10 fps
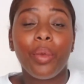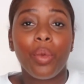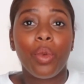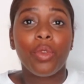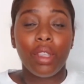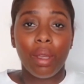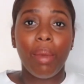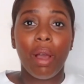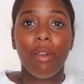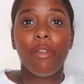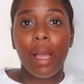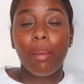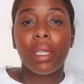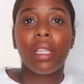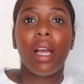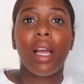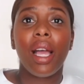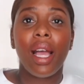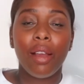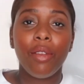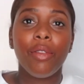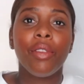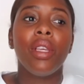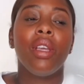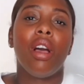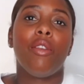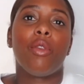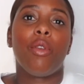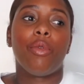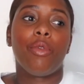with the amount of family that I have, I've got